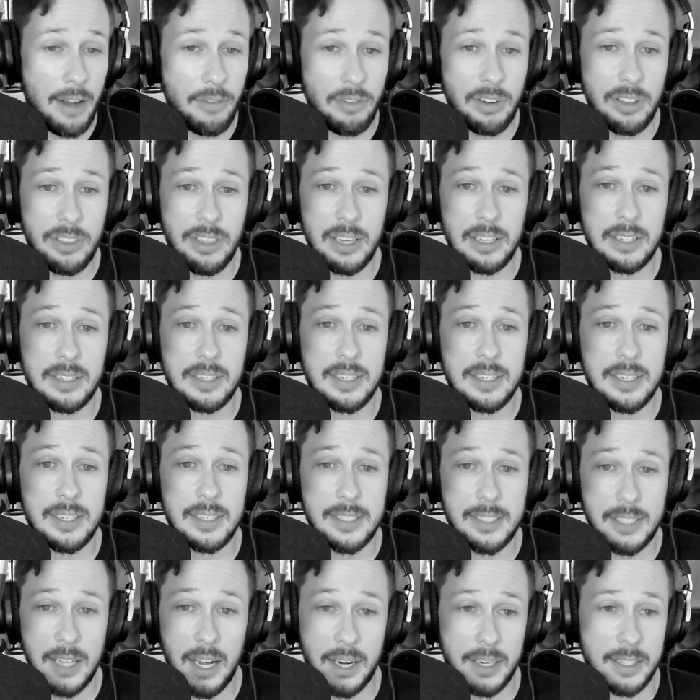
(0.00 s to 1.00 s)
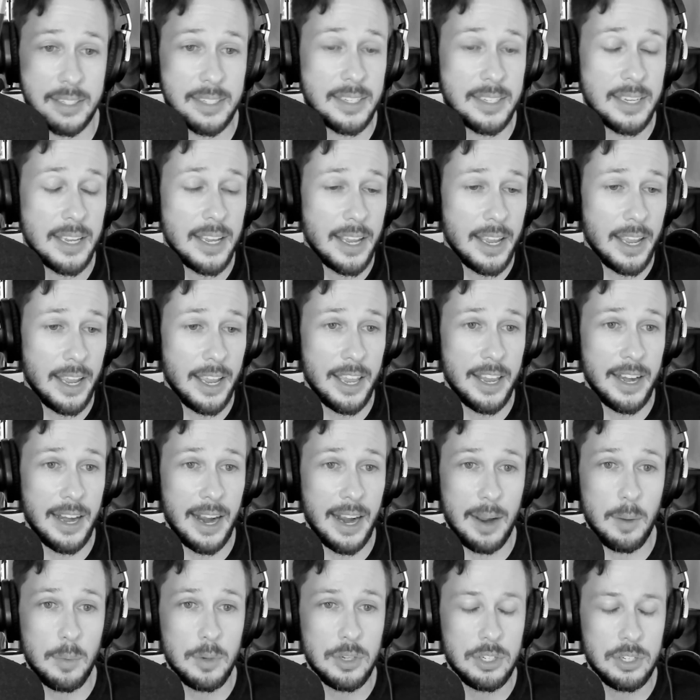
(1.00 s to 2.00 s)
everything sucks. And
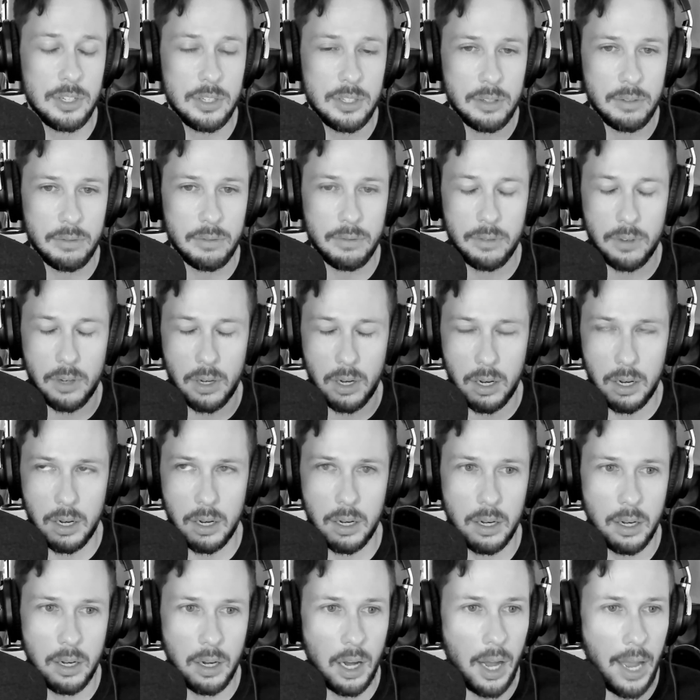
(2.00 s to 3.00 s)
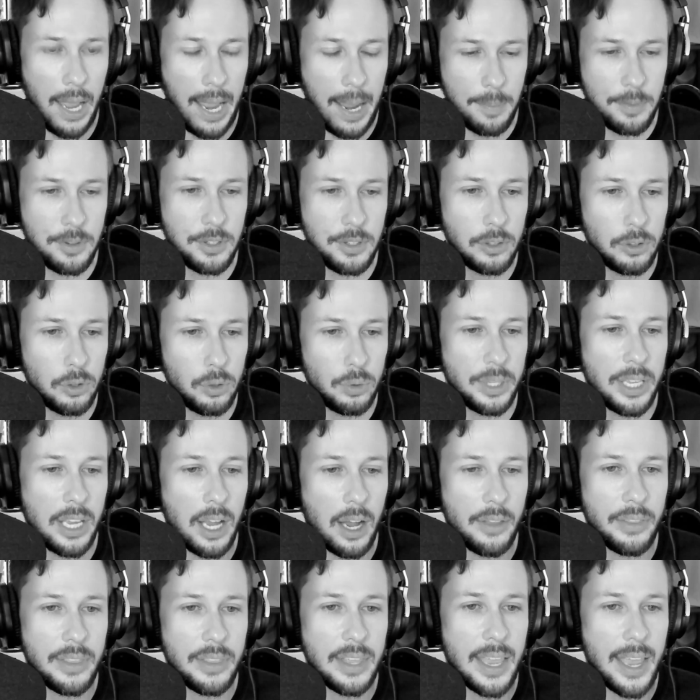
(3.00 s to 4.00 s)
I was just, ugh absolutely
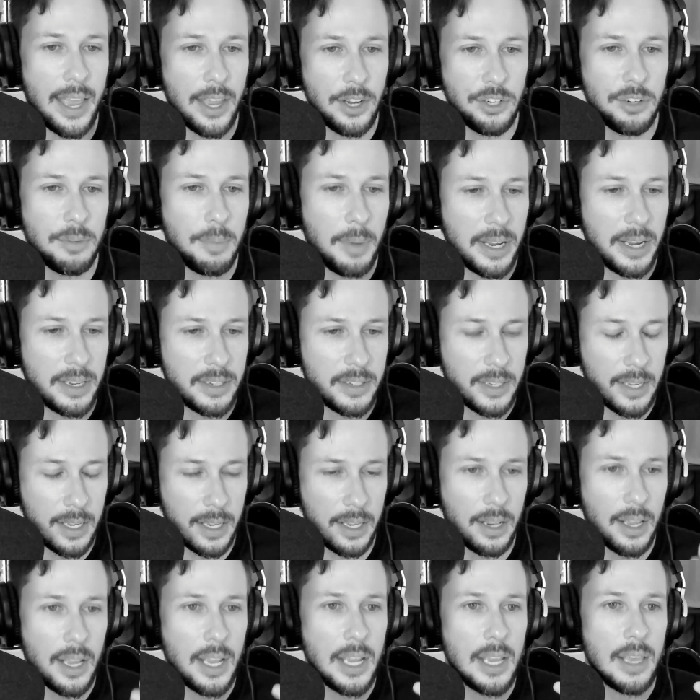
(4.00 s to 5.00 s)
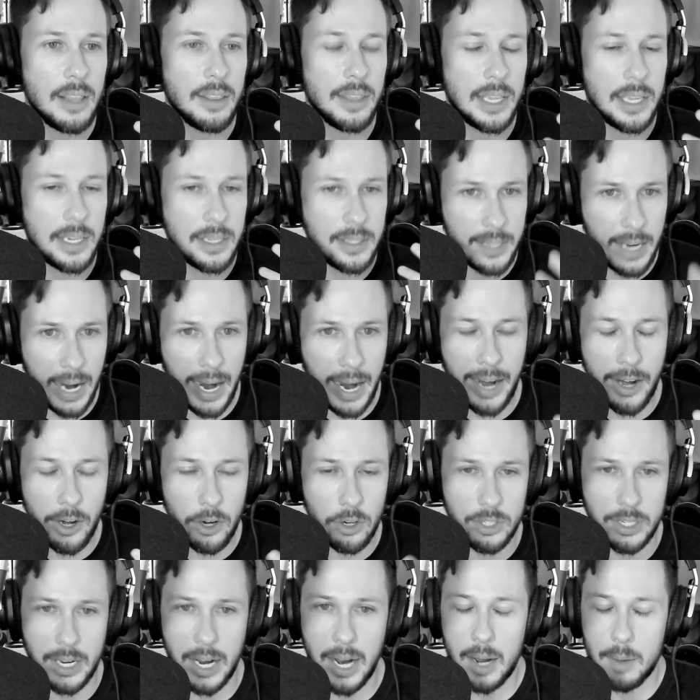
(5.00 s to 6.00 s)
on the edge of my seat the
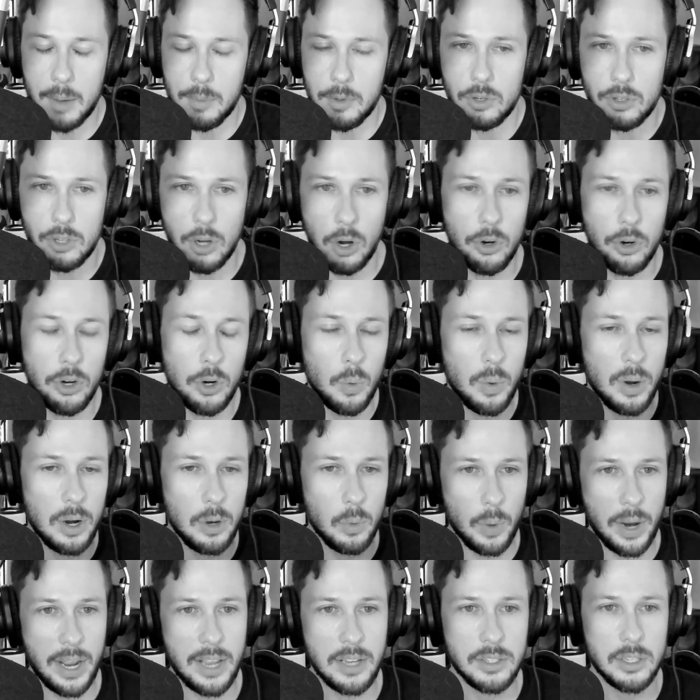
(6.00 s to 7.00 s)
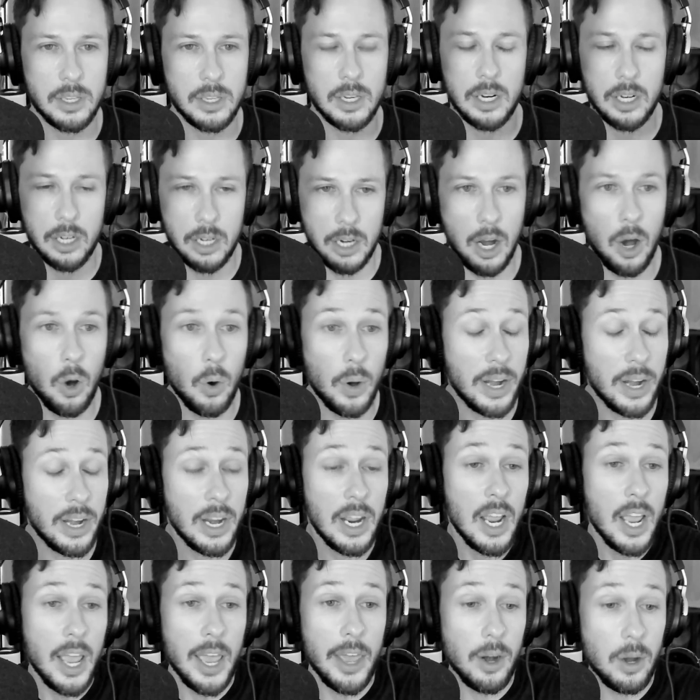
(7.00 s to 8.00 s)
entire time. You don't know what way it's going to go. And
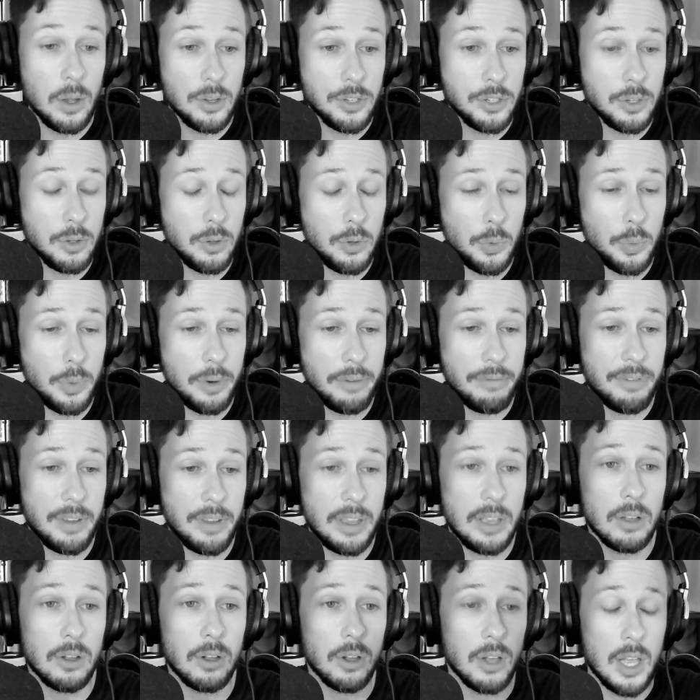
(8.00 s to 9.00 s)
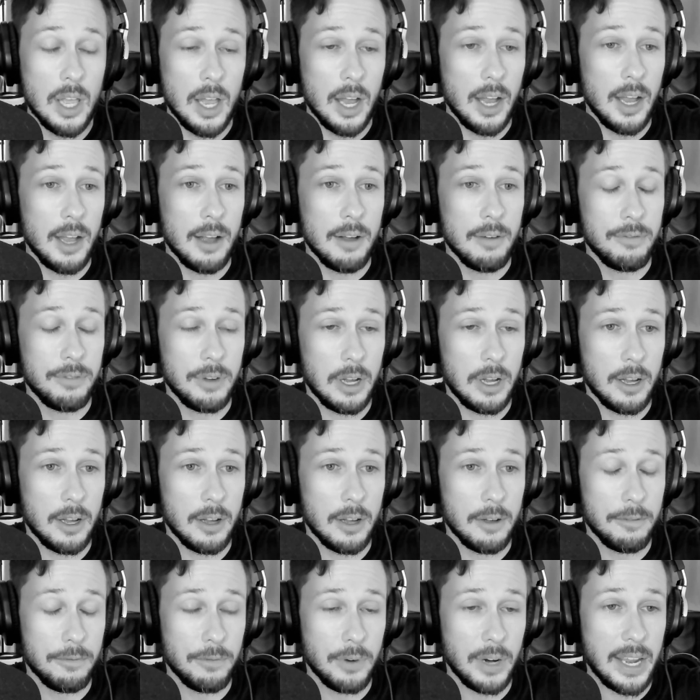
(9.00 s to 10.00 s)
and also the reveal of
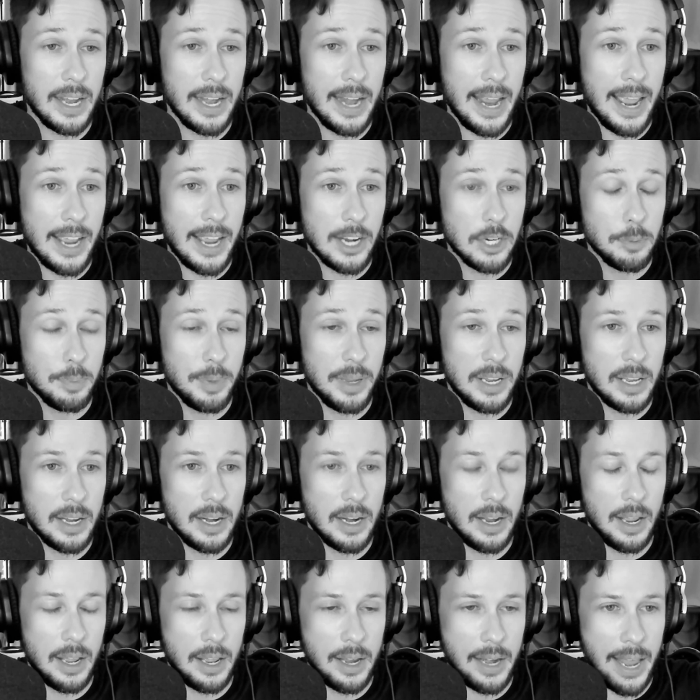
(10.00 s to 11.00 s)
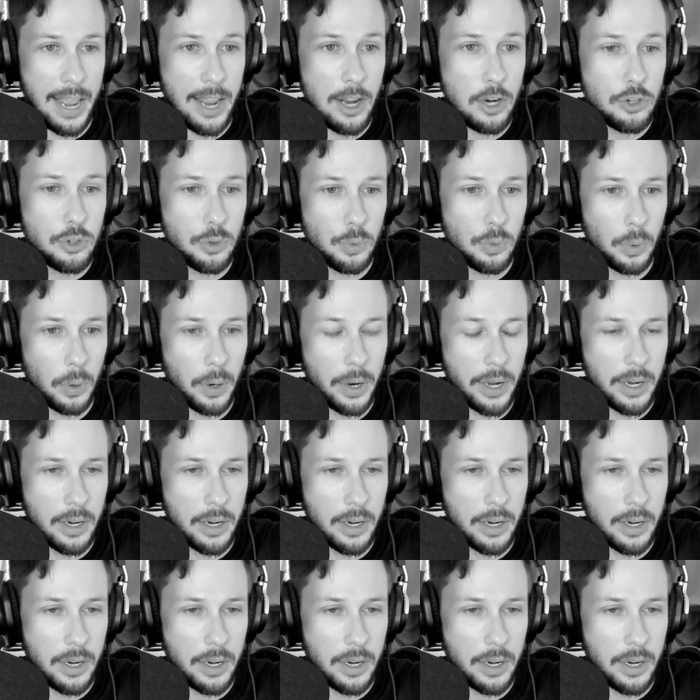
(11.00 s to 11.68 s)
uh, freaking Ash being an, an android.